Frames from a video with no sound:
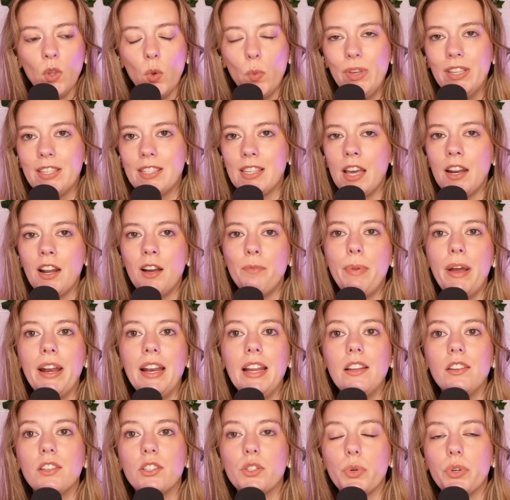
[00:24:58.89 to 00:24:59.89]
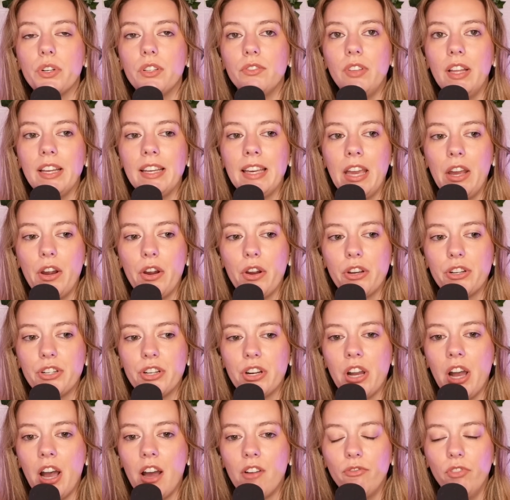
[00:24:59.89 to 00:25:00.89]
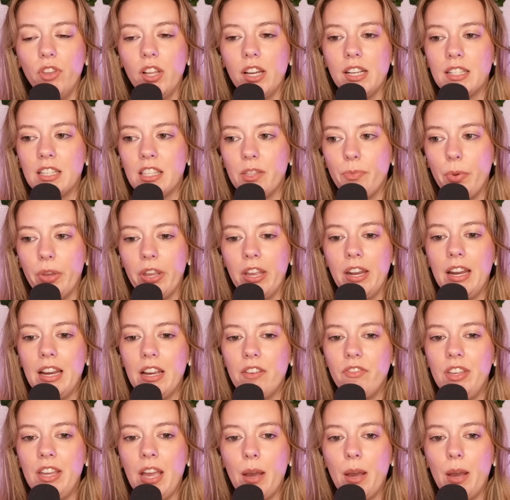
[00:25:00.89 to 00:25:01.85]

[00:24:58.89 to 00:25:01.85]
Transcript: we set up any sort of like character conflict at the beginning of the